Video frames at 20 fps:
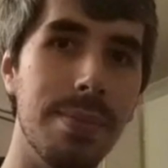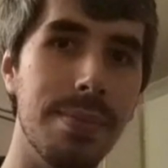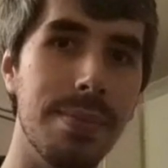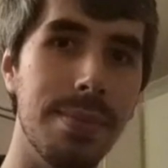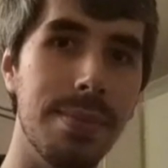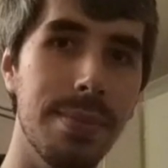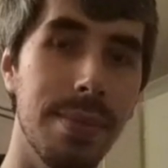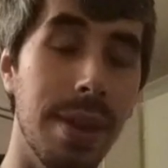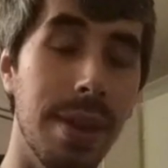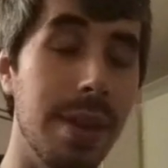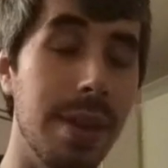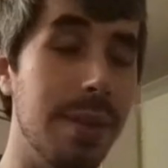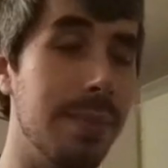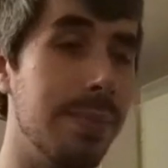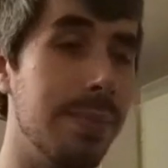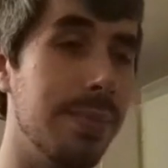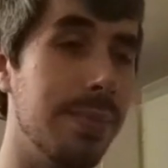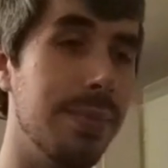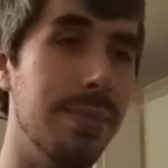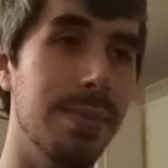No,
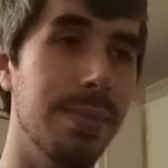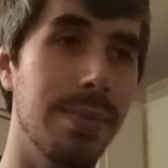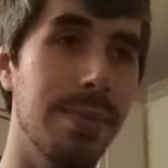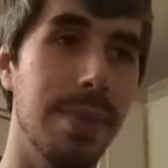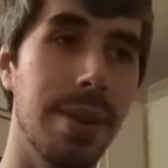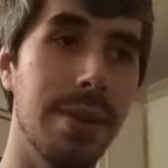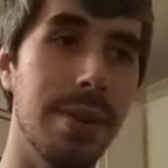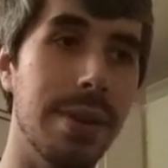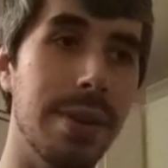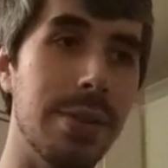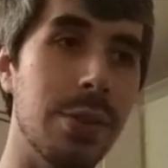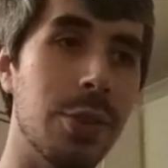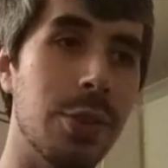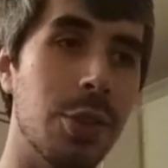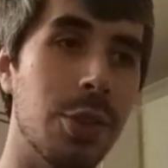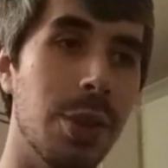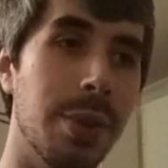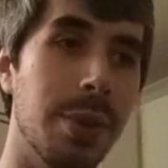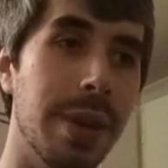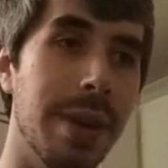I just
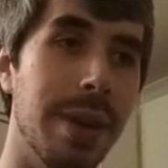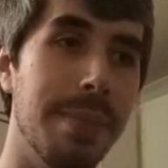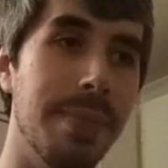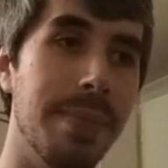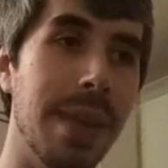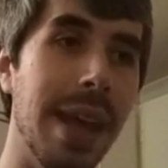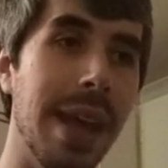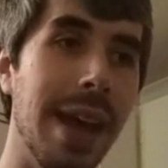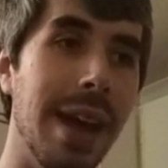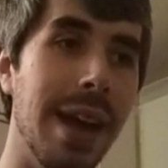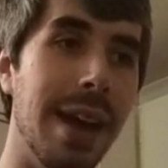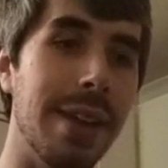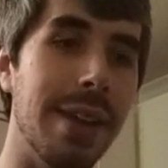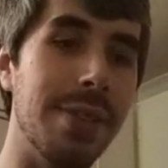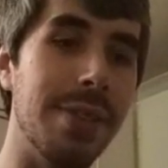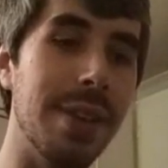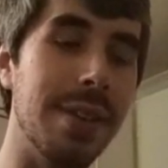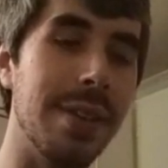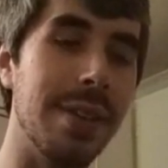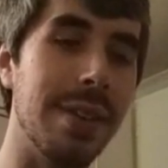showed up. I
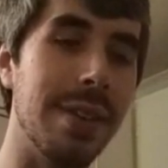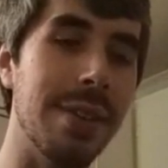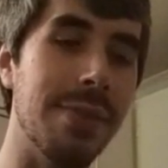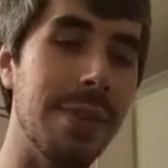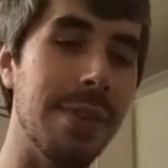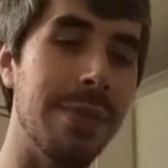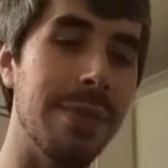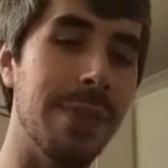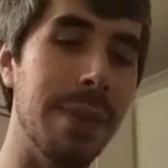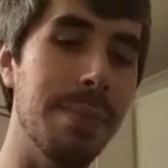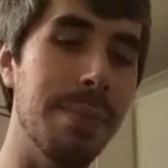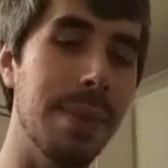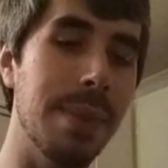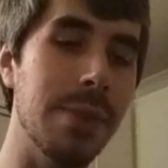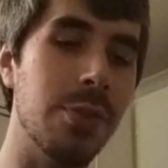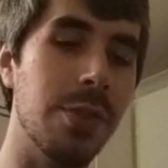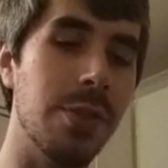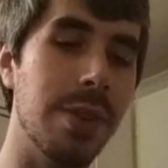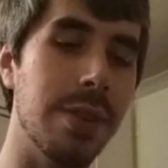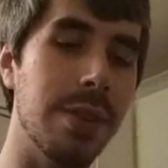think if I mention
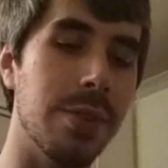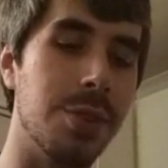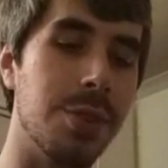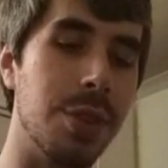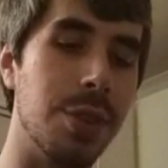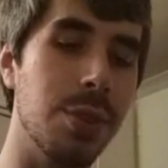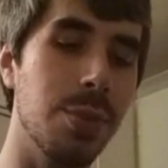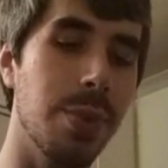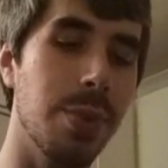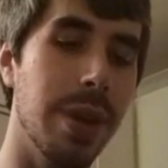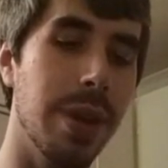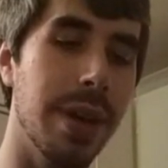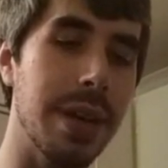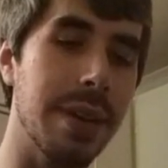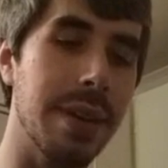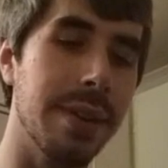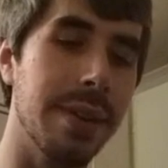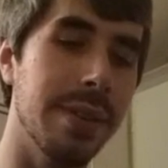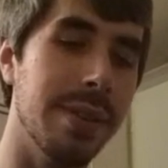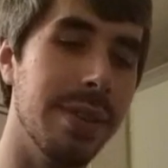it
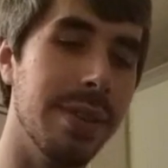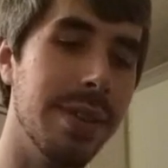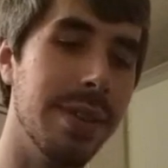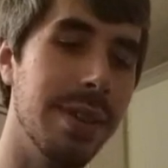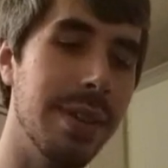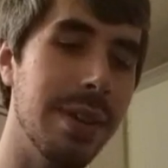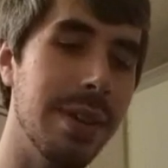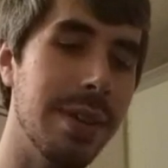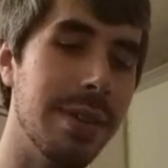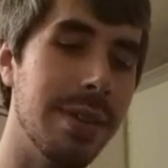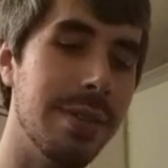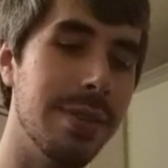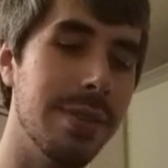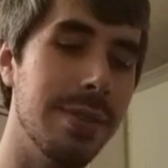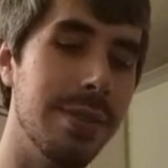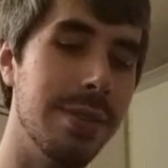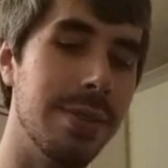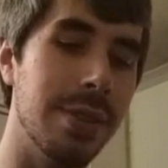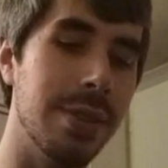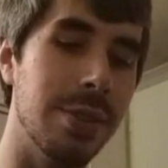
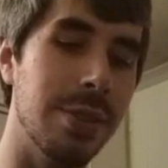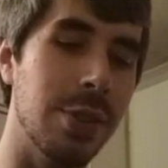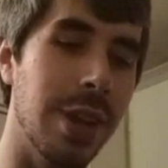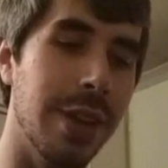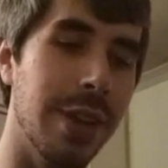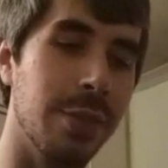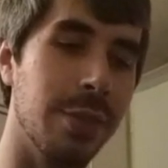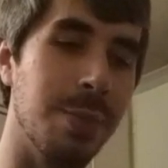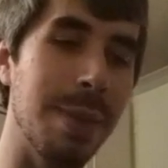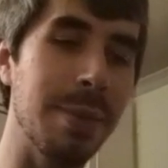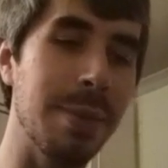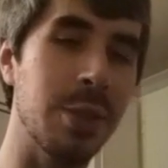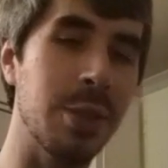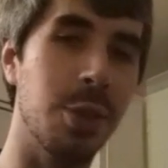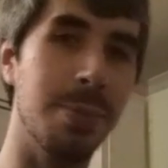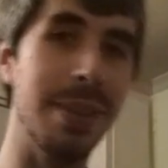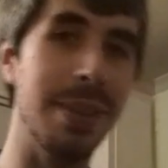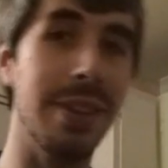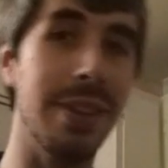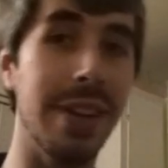to Jess, maybe she'll be
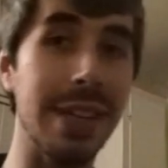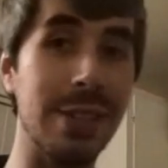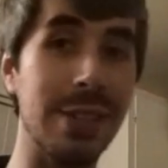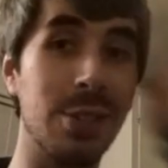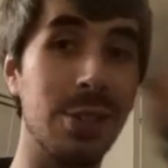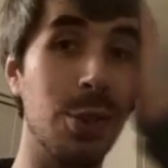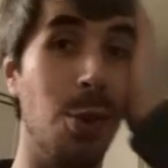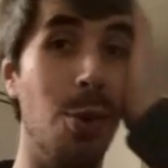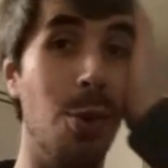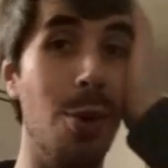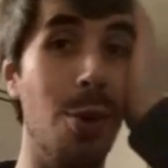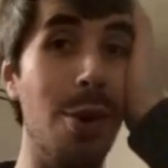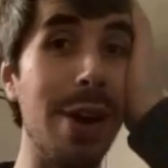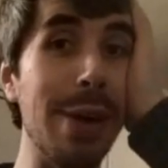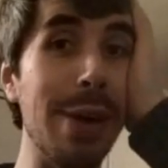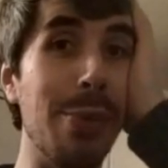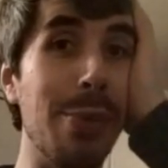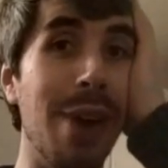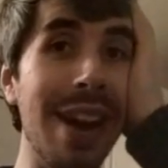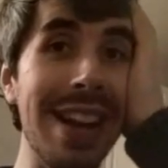like, Tori,
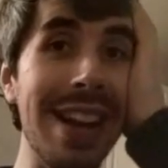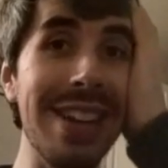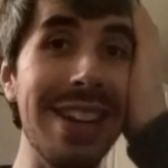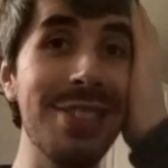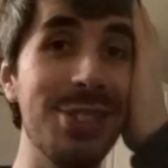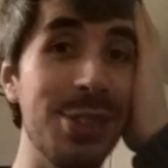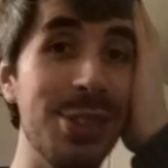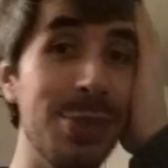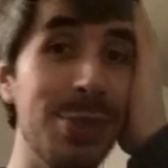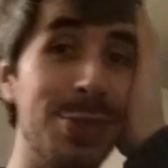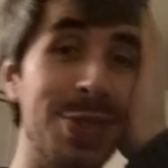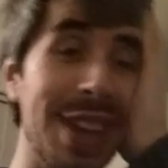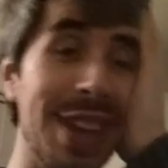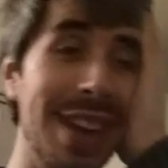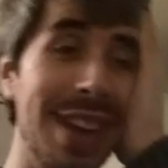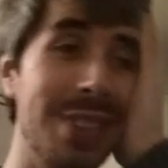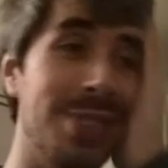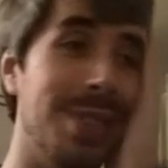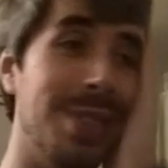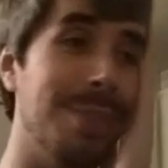why didn't you say
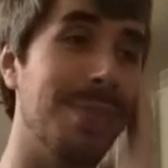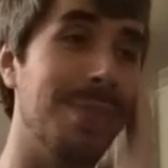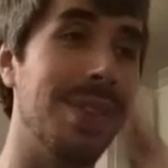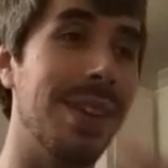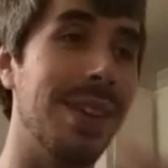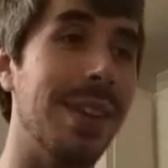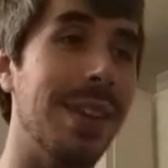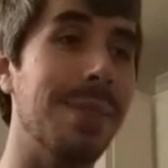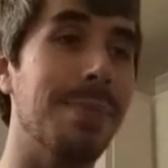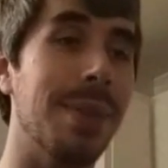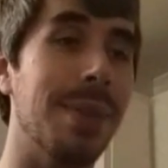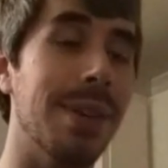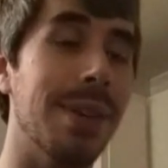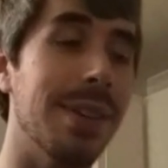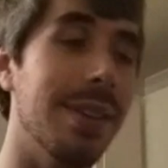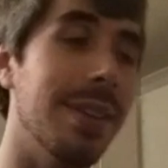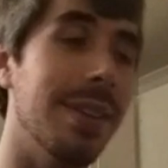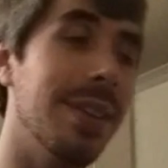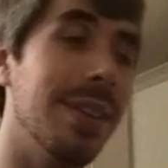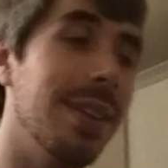something? But
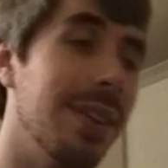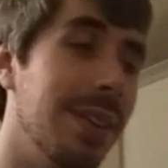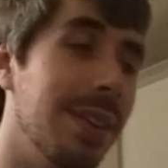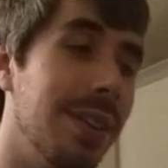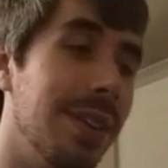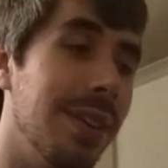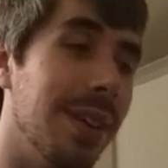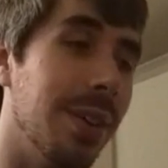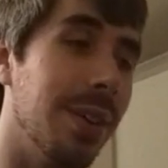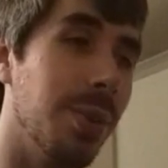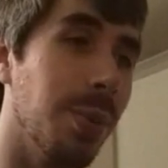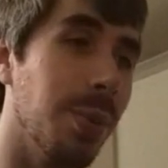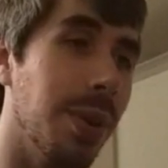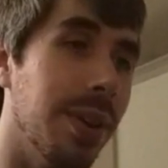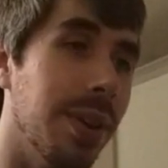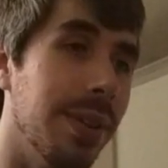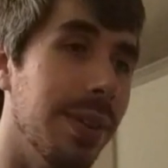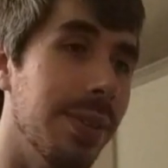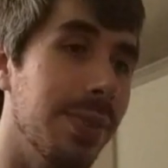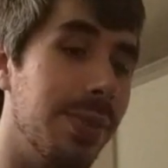
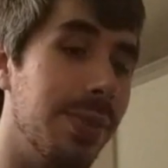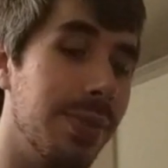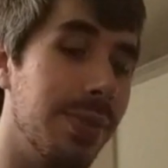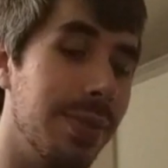otherwise,